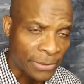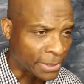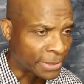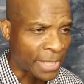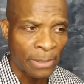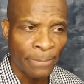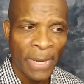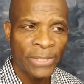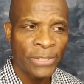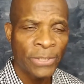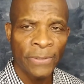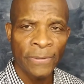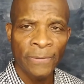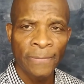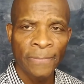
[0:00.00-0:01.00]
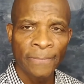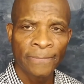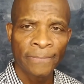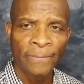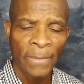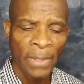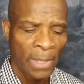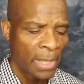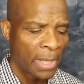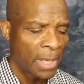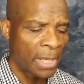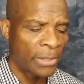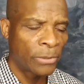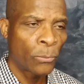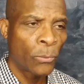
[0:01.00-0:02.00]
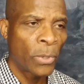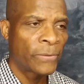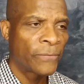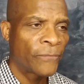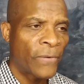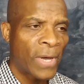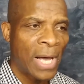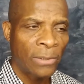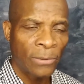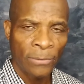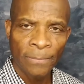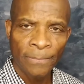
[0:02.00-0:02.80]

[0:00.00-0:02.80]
It's not about you. And the word follow.